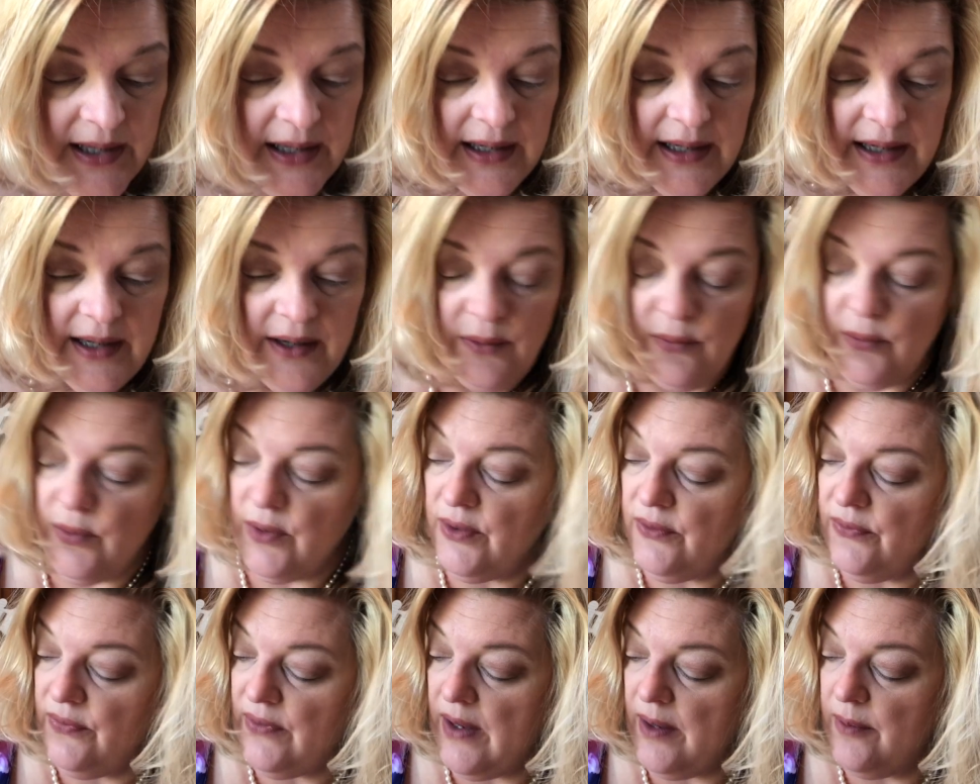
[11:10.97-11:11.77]
Now, what
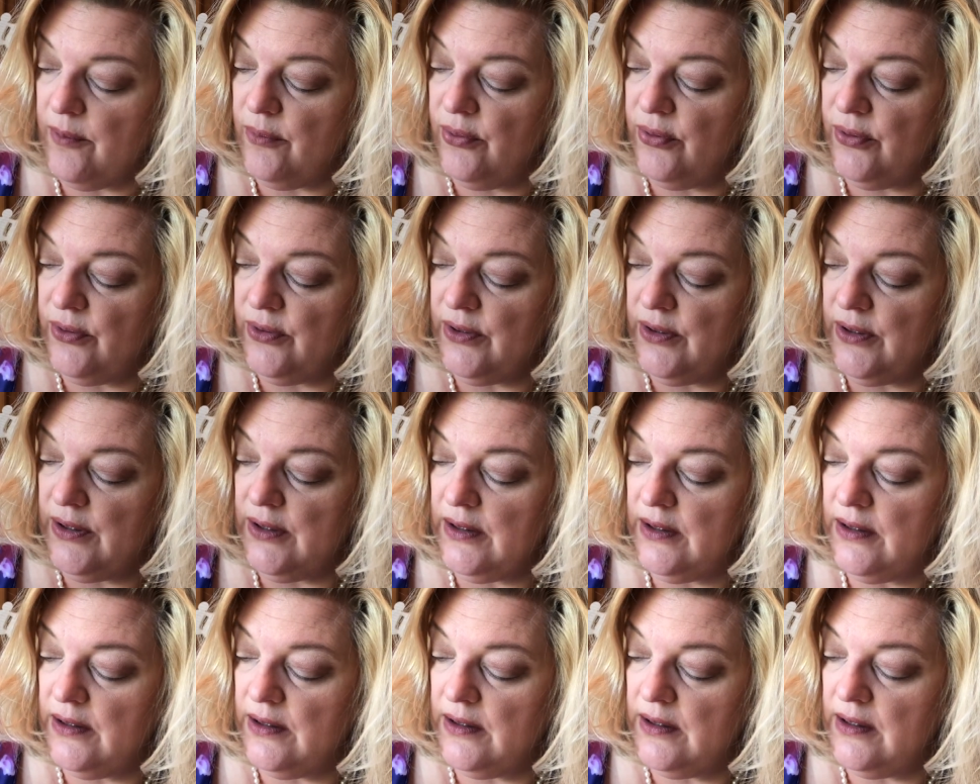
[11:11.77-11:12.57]
if I
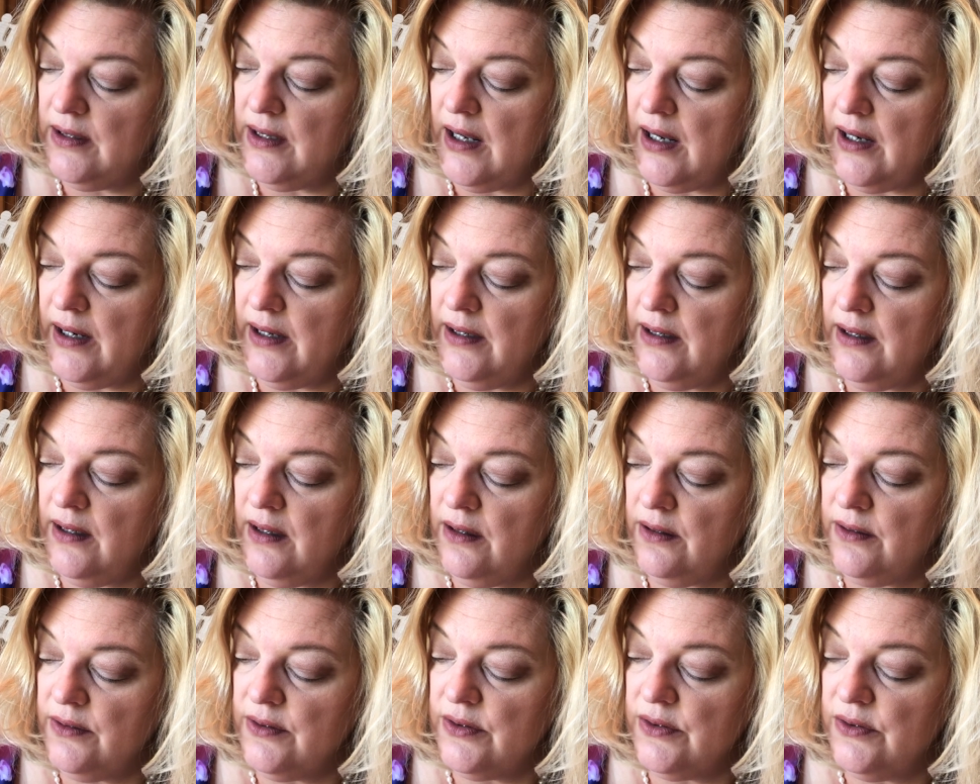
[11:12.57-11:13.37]
put
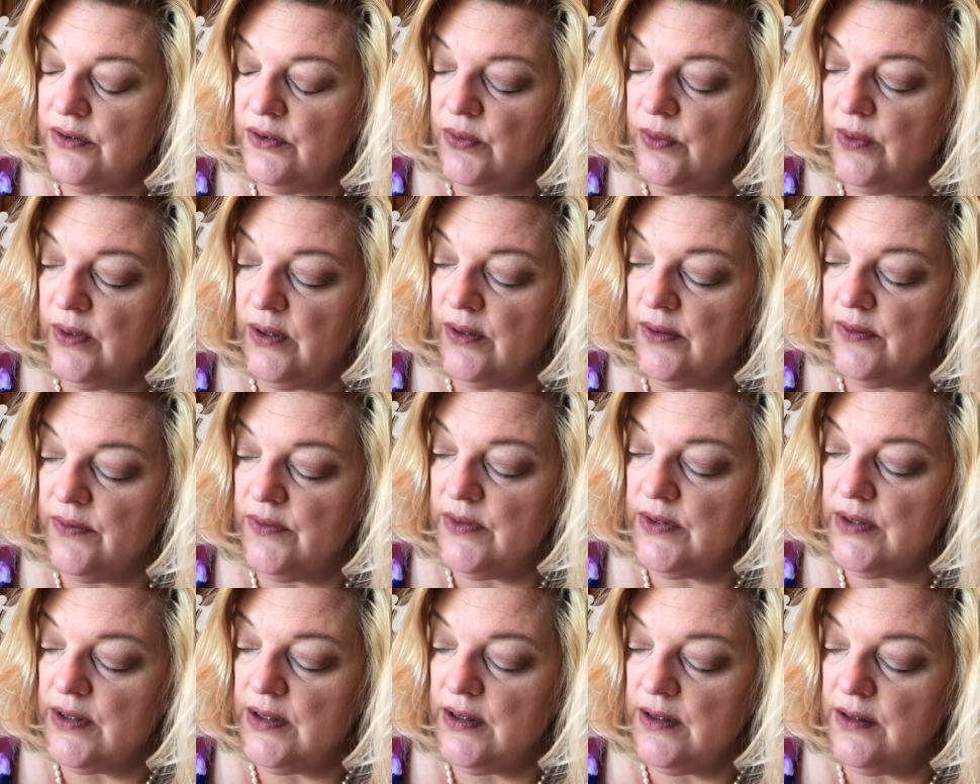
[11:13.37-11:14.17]

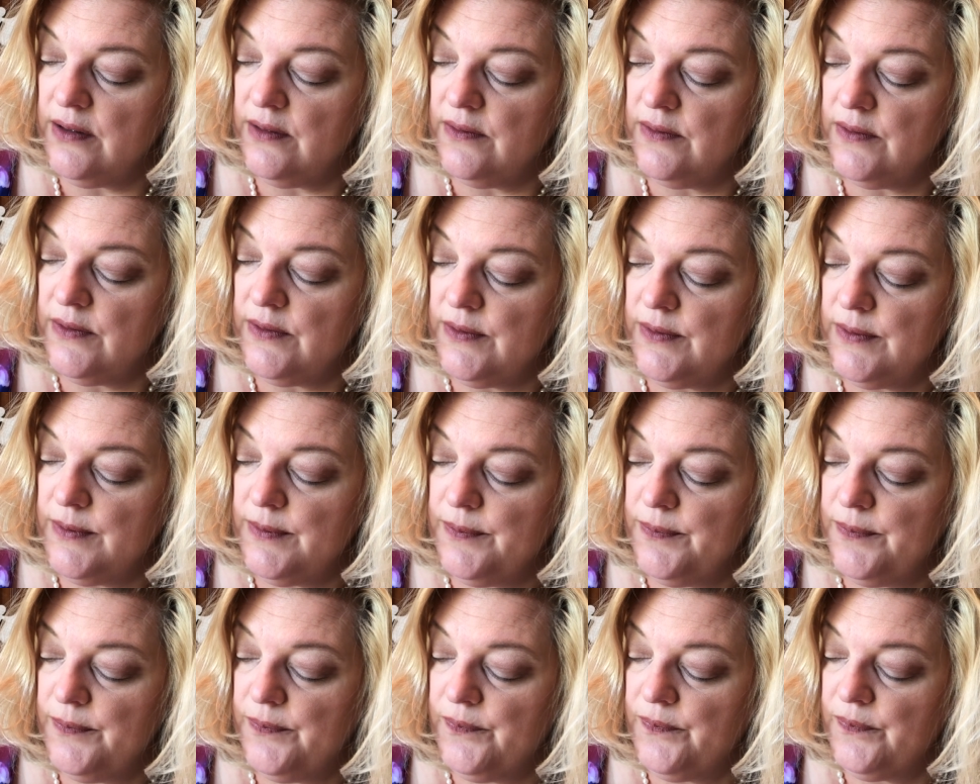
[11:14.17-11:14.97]
$9.12
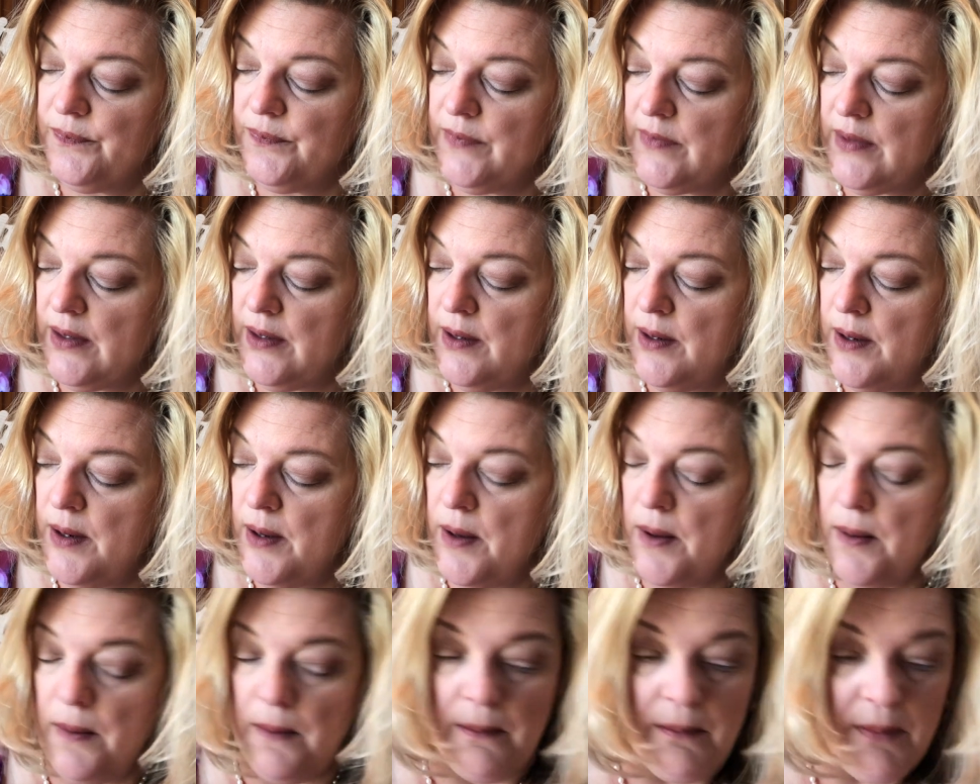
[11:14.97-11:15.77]

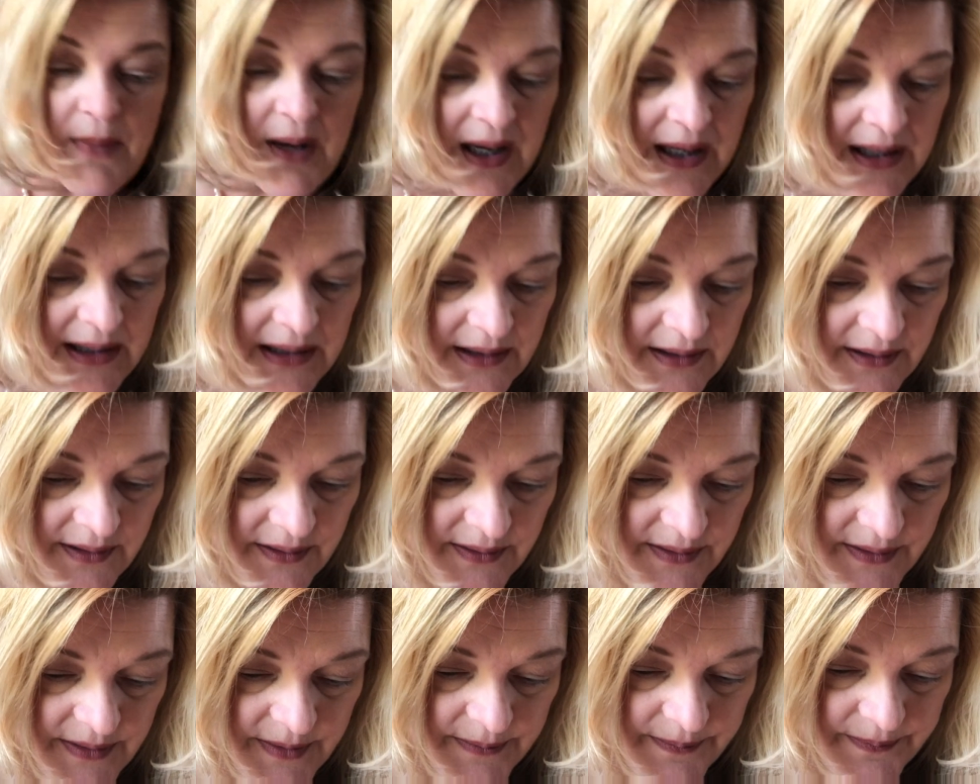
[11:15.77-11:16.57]

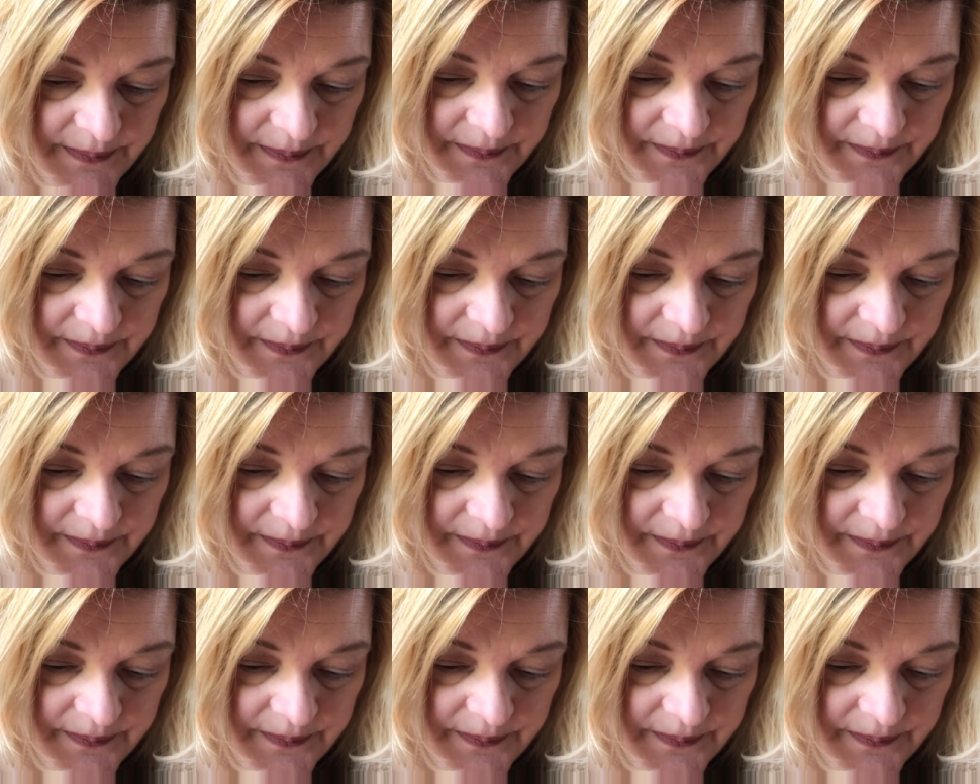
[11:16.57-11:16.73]
minus